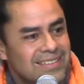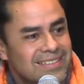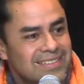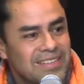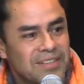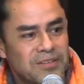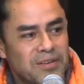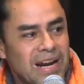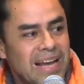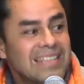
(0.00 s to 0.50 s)

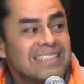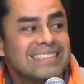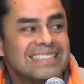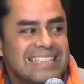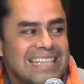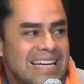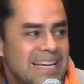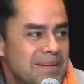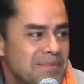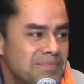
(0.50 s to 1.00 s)
The grand
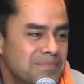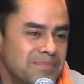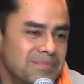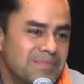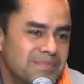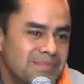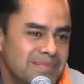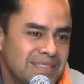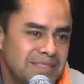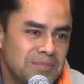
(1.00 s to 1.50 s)
slam
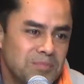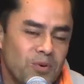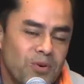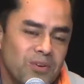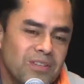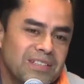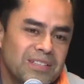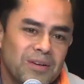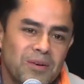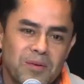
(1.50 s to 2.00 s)
is
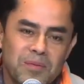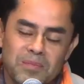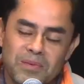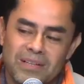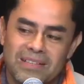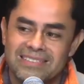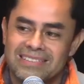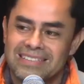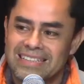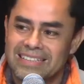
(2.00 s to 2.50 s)
more than a home
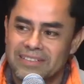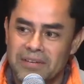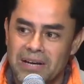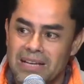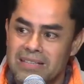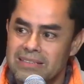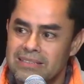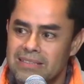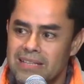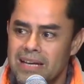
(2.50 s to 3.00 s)
run. It's the
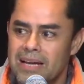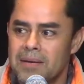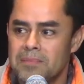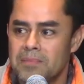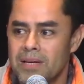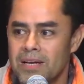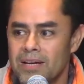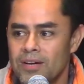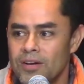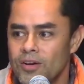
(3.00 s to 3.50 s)
grand slam.